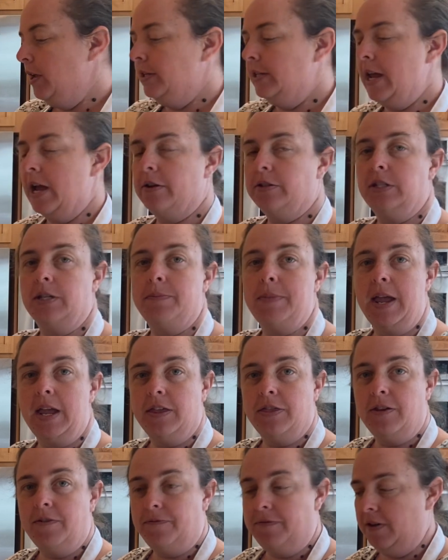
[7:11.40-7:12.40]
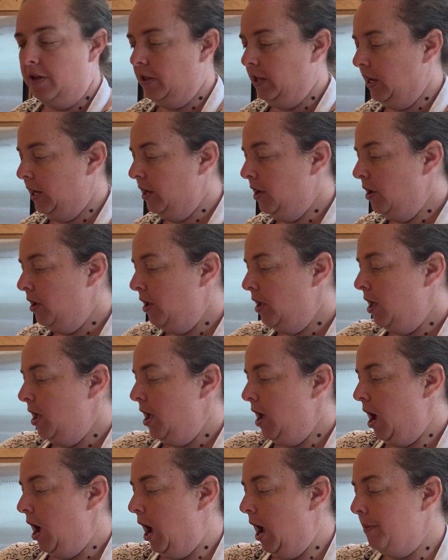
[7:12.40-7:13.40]
Now to make the filling,
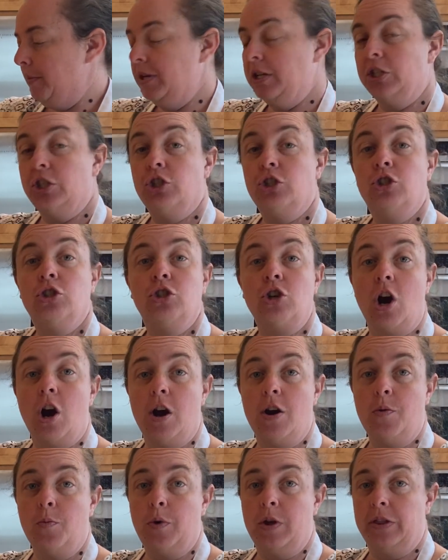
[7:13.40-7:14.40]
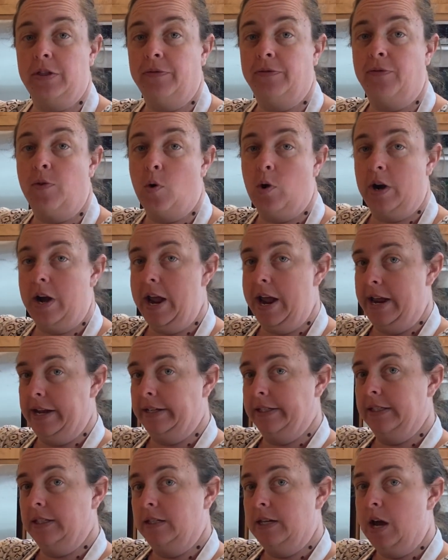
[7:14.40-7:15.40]
I'm going to start with 4
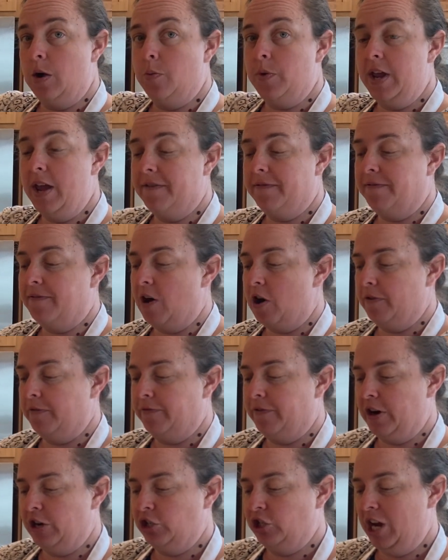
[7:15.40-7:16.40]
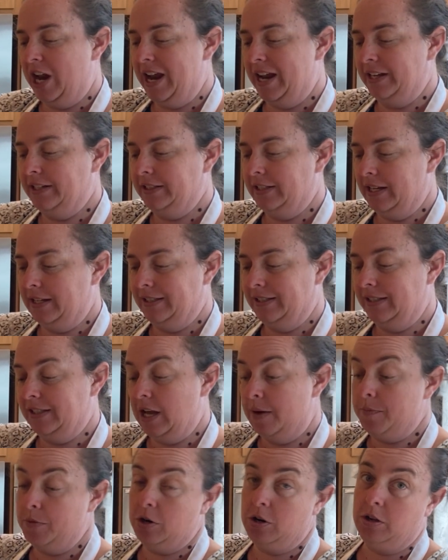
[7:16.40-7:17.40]
eggs. Now we have farm fresh eggs and
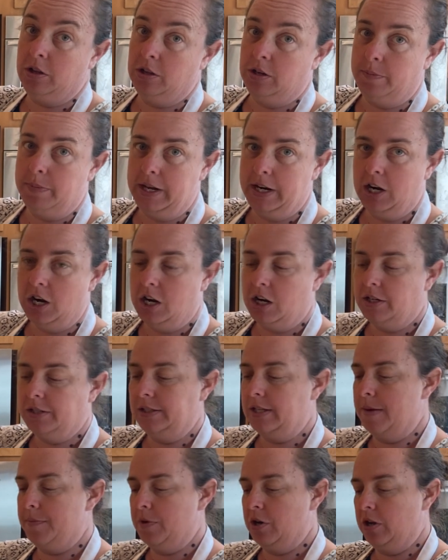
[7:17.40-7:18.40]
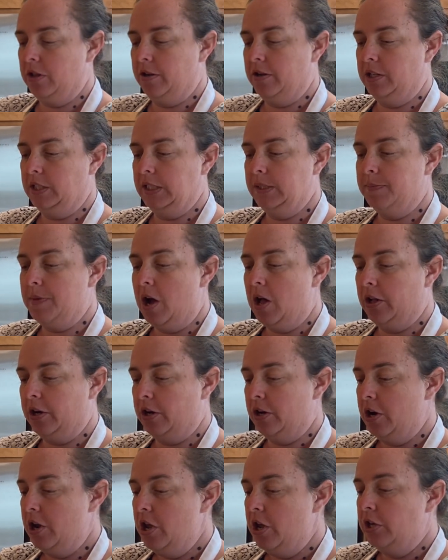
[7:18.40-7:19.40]
some are a little bigger, some are a little
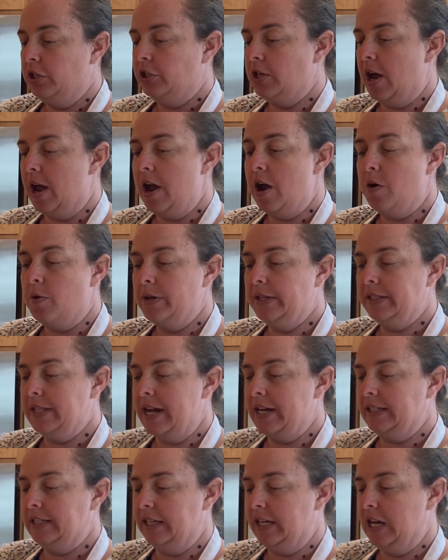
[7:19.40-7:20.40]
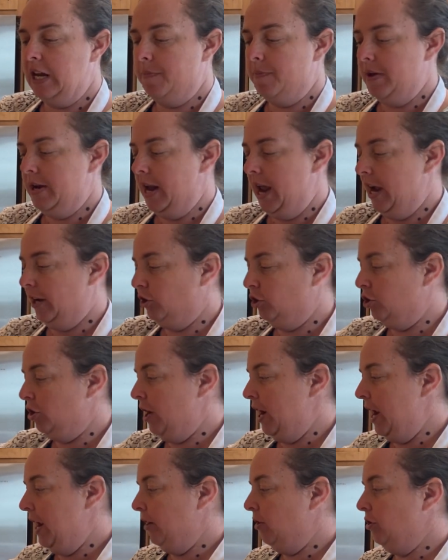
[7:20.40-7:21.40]
smaller. So I always like to keep an
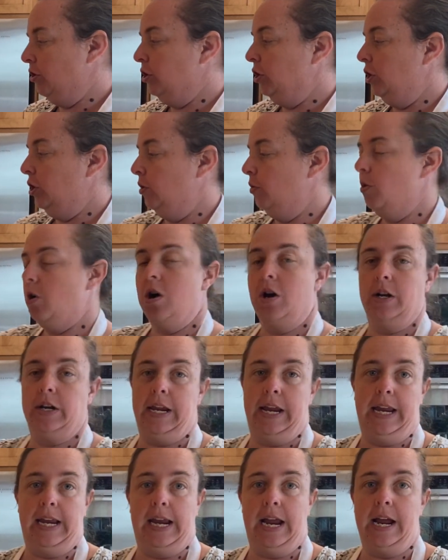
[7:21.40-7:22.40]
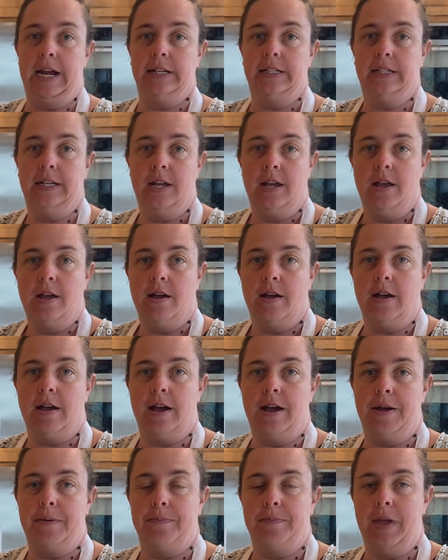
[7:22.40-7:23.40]
extra egg or 2 on hand.
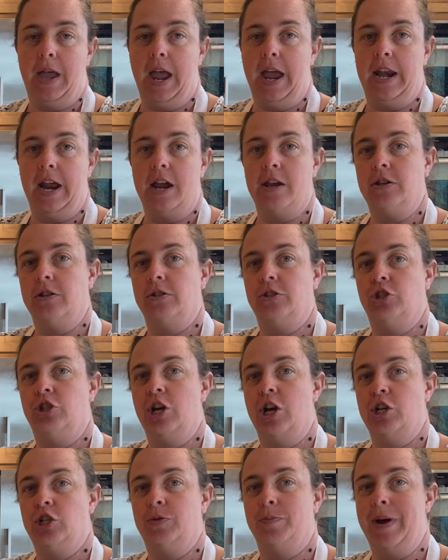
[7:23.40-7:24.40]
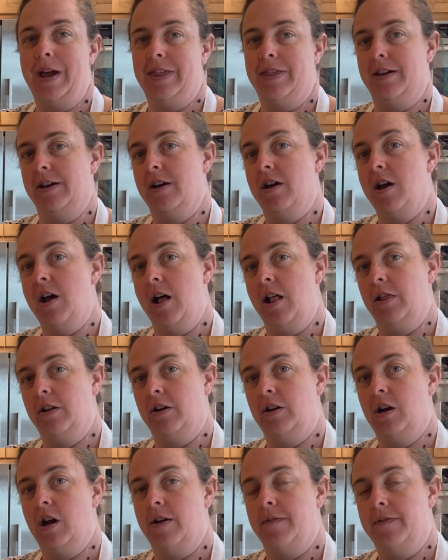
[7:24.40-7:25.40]
And I judge by the
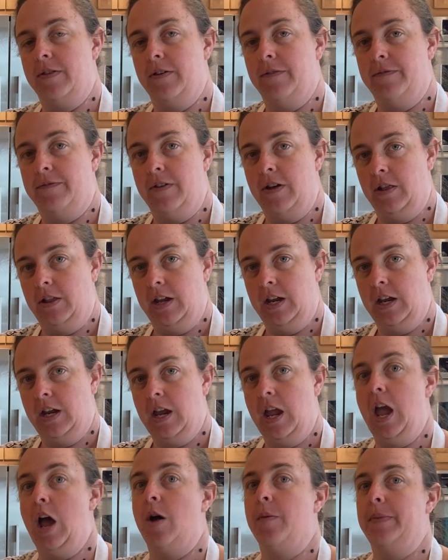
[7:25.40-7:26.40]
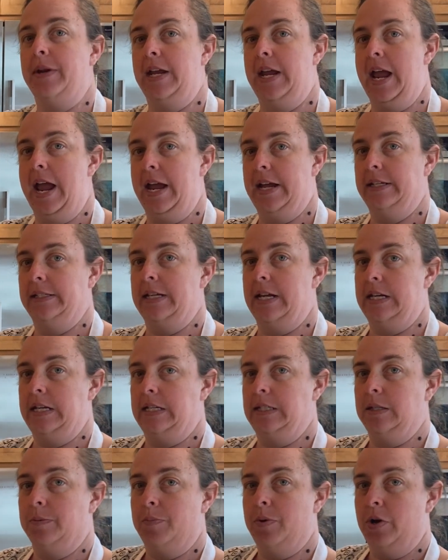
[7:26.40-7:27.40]
color of the filling how many eggs I
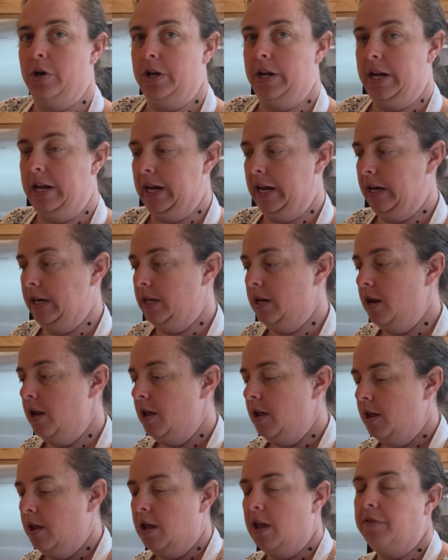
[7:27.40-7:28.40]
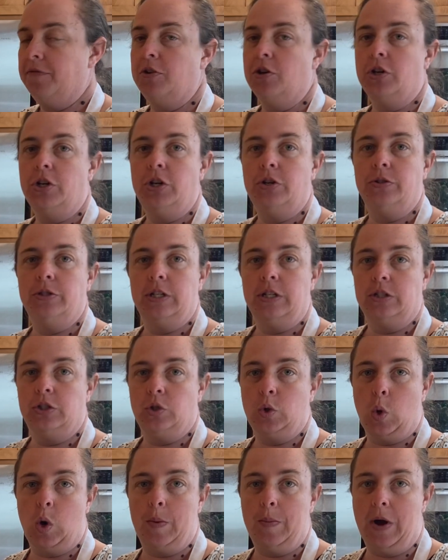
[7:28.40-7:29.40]
need to put in. If you're using
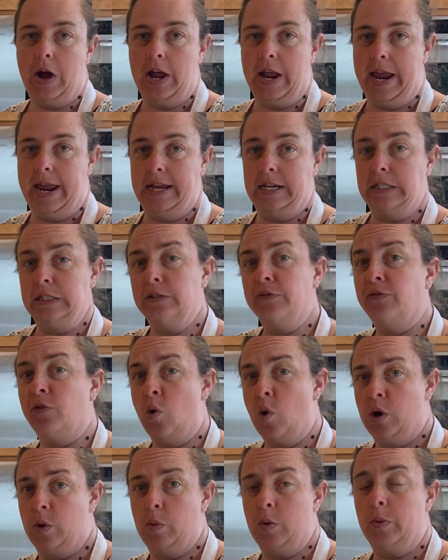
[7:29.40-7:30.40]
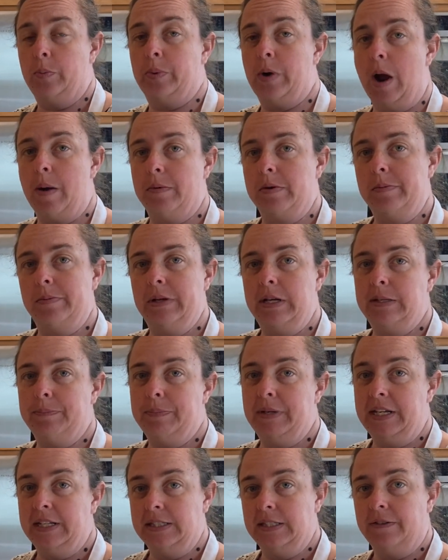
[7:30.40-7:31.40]
store-bought eggs, 4 will probably
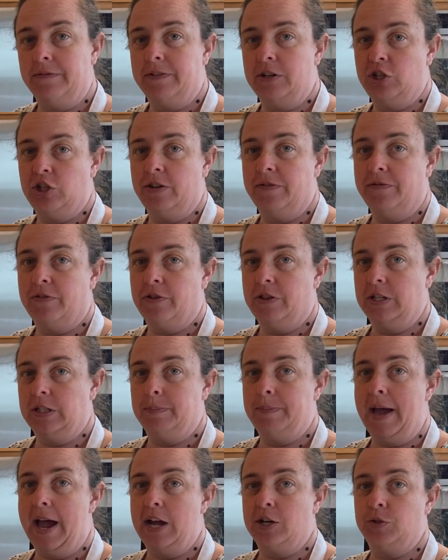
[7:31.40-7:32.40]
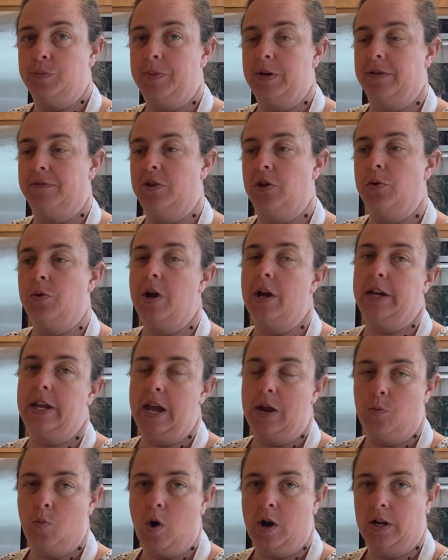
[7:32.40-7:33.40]
be sufficient for this batch. But if you,
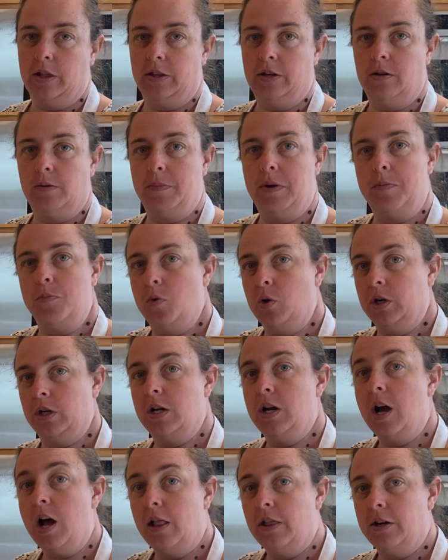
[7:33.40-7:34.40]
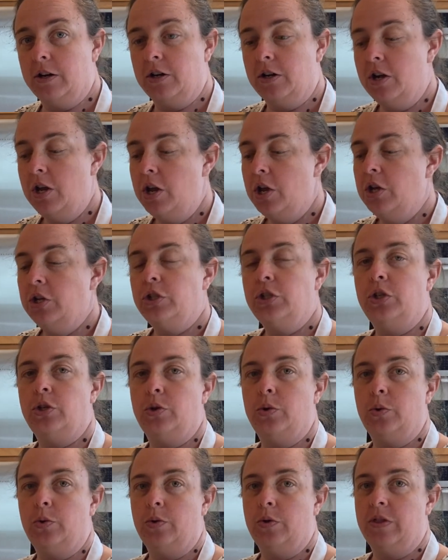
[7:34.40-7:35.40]
again, want a little bit more color
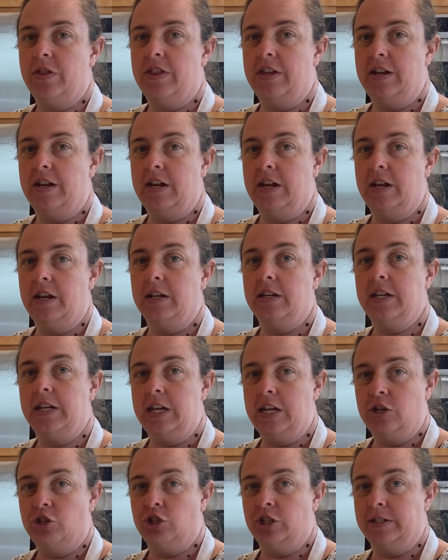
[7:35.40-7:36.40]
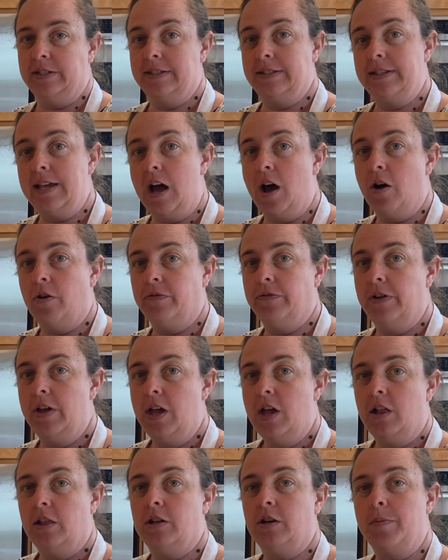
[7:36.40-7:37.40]
to the quiche itself,
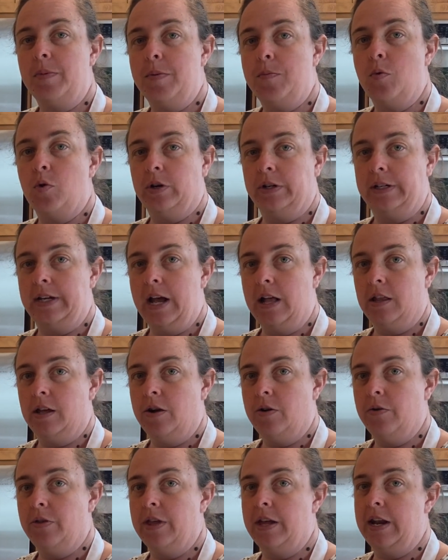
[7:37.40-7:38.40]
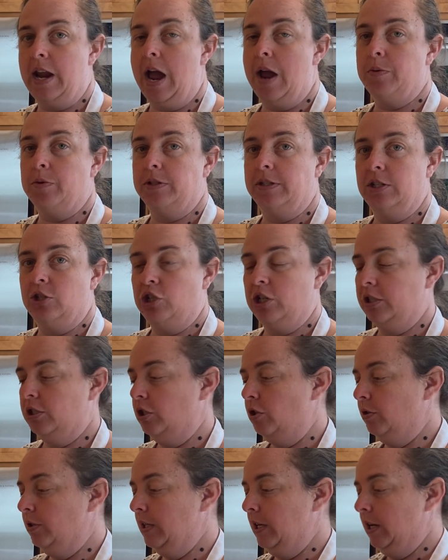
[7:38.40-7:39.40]
a little bit more yellow, then I would suggest
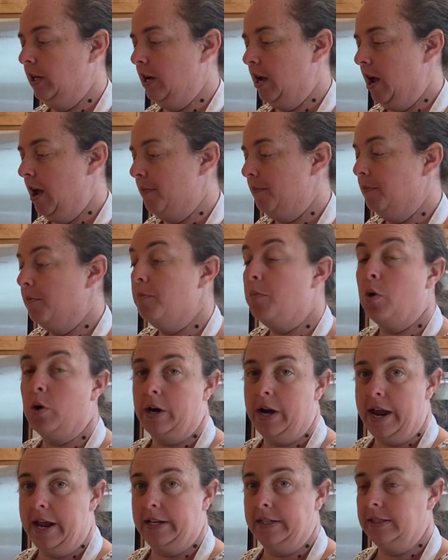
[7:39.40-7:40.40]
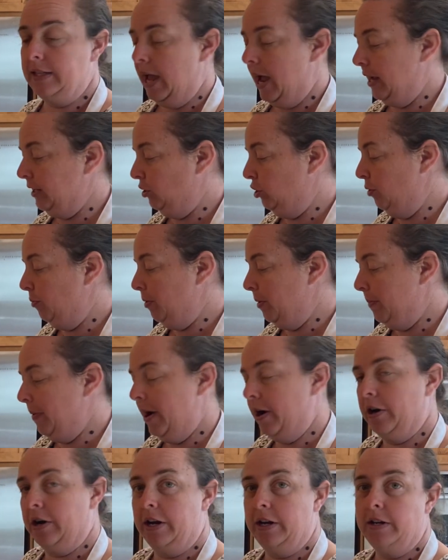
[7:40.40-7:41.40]
using more eggs as you
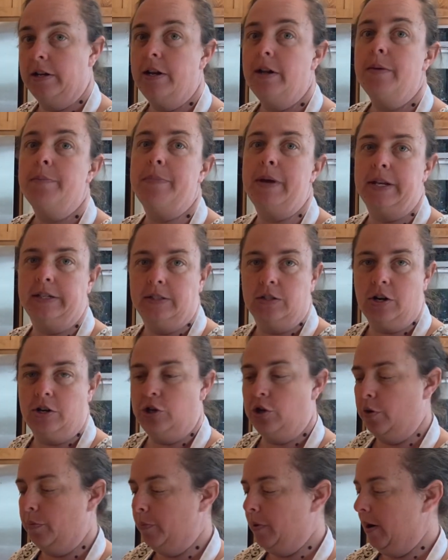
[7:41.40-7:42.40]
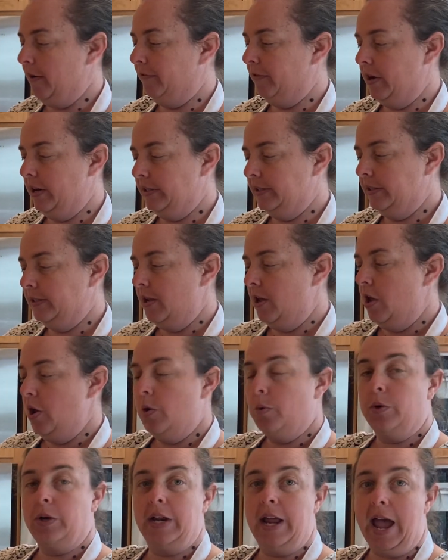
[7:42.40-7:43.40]
prepare it based on your preference.
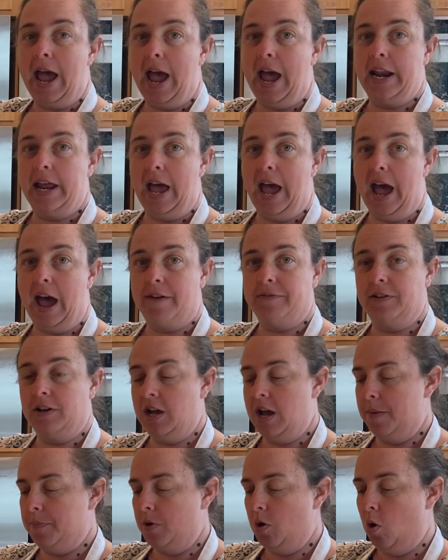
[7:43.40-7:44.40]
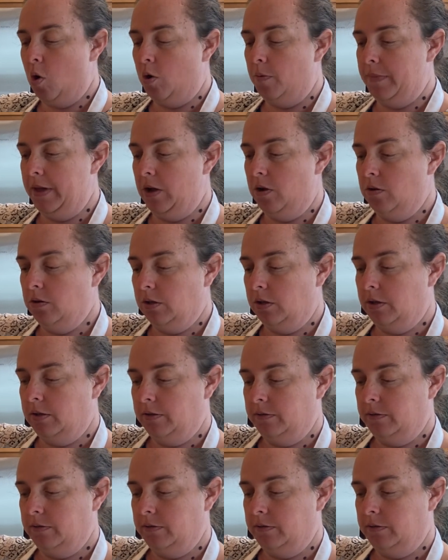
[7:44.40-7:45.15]
We're going to add a 1/2 cup of whole milk.